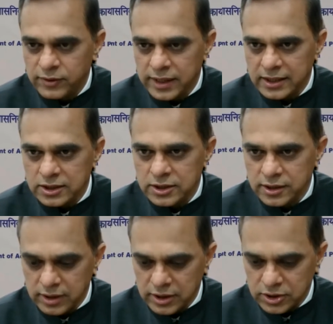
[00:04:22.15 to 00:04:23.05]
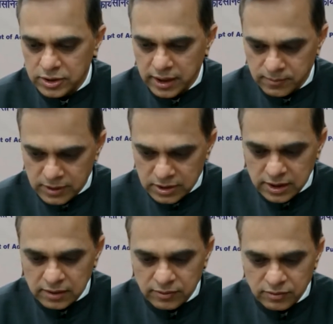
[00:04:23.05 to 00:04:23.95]
for next generation
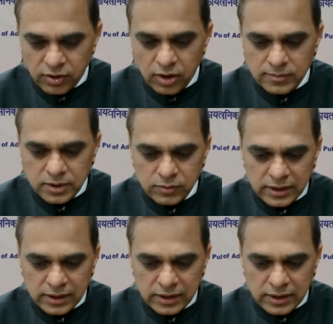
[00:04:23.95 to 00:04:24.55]
administrative reforms